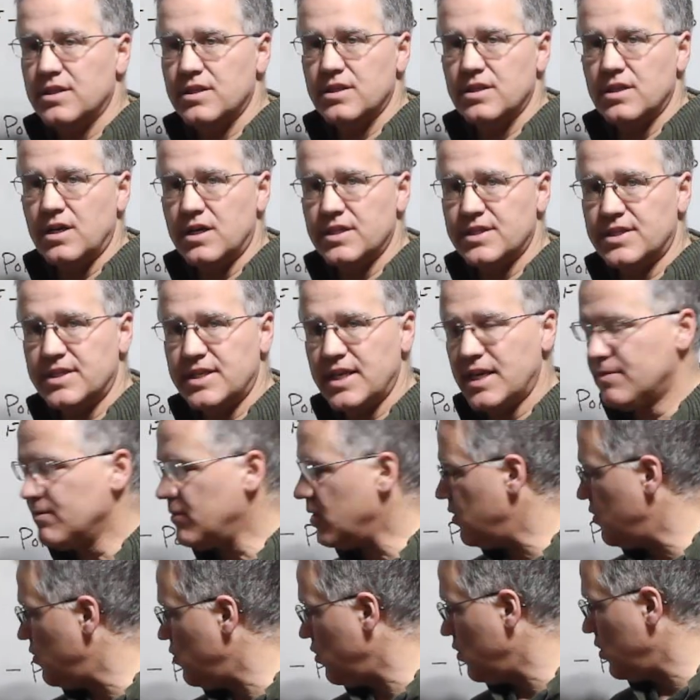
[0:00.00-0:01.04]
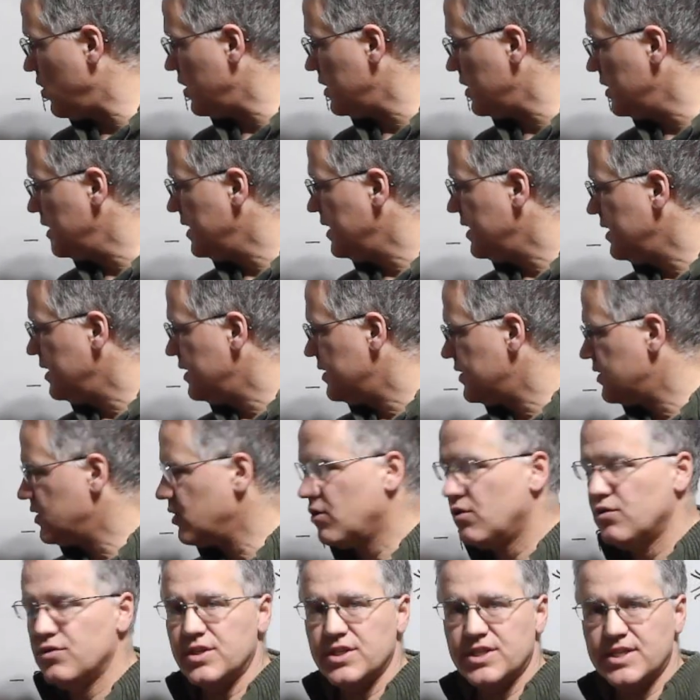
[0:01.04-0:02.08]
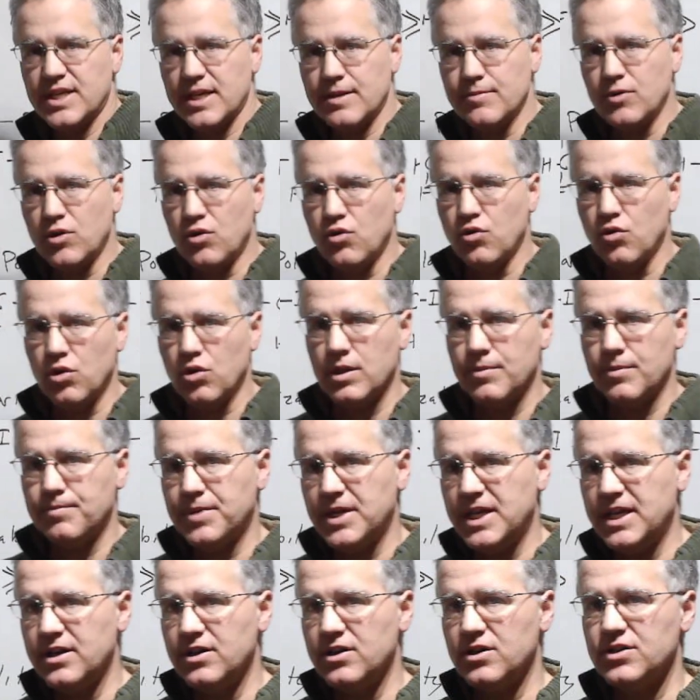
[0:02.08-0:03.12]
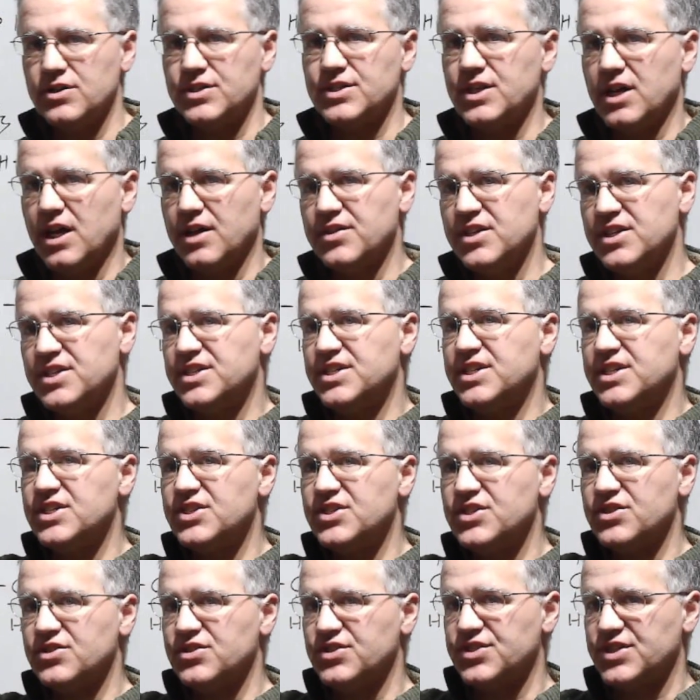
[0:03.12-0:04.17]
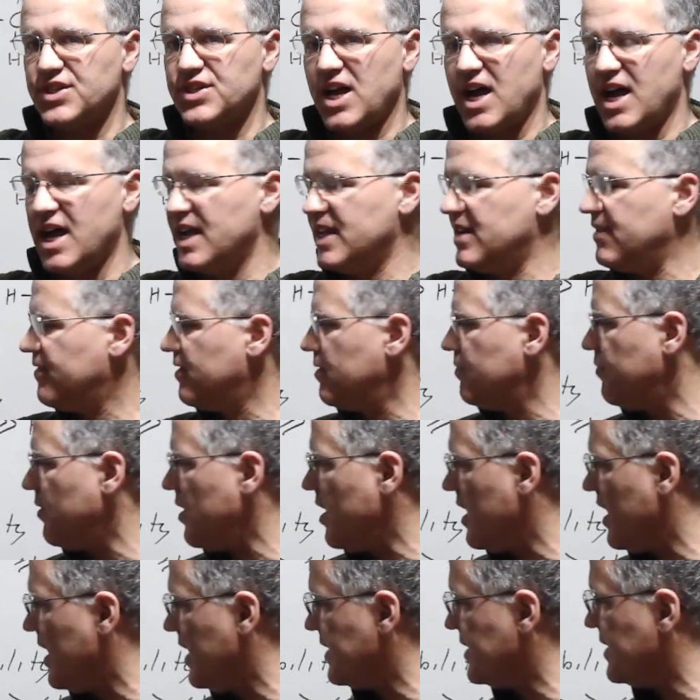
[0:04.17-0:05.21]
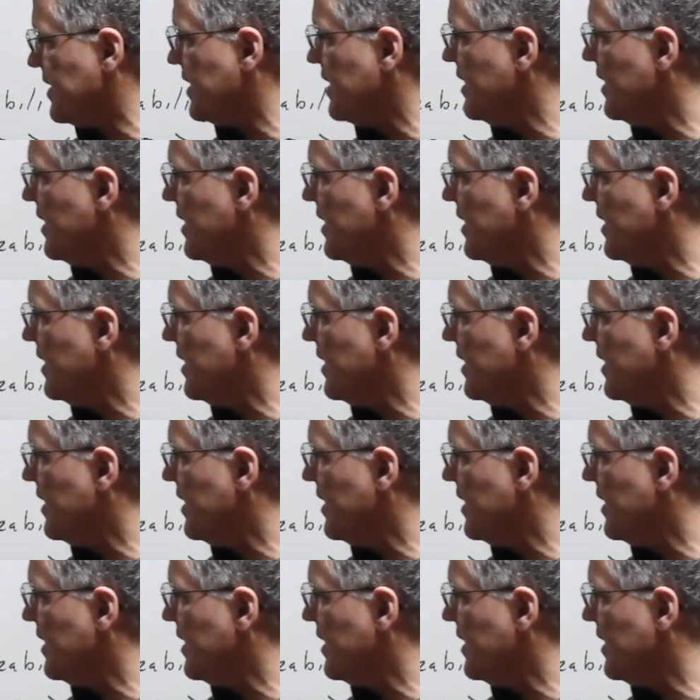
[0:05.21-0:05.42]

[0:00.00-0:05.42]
a sigma hole. So the sigma hole appears on the distal side of the bond